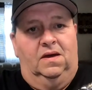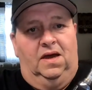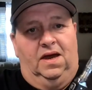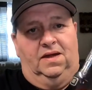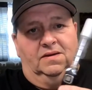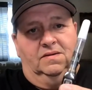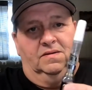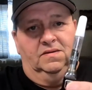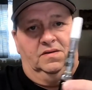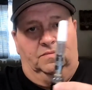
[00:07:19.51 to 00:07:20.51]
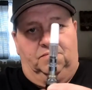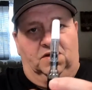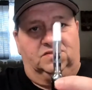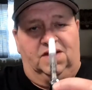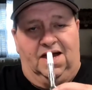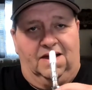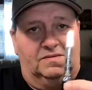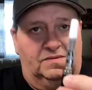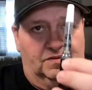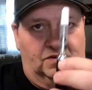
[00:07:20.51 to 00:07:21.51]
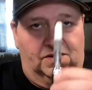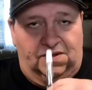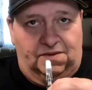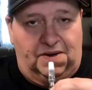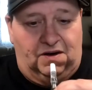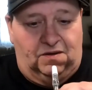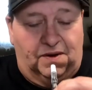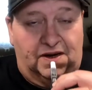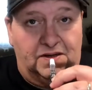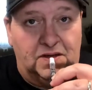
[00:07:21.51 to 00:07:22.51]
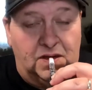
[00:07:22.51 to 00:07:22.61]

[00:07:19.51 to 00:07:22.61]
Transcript: And you press down on the power button.